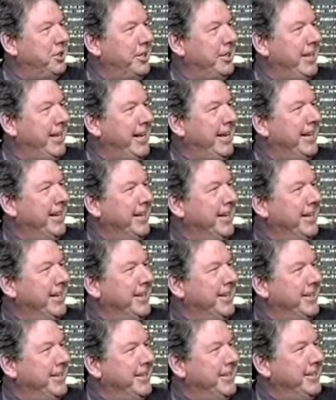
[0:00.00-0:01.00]
that
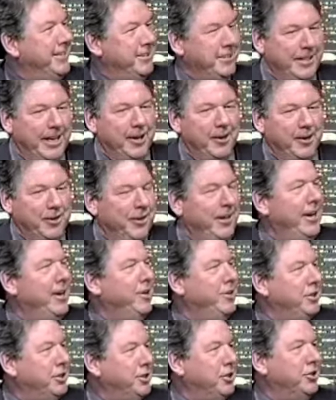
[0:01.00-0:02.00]
they are
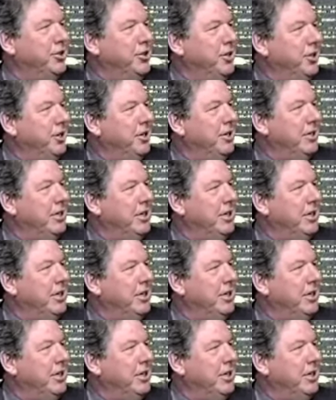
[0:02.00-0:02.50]
there to learn.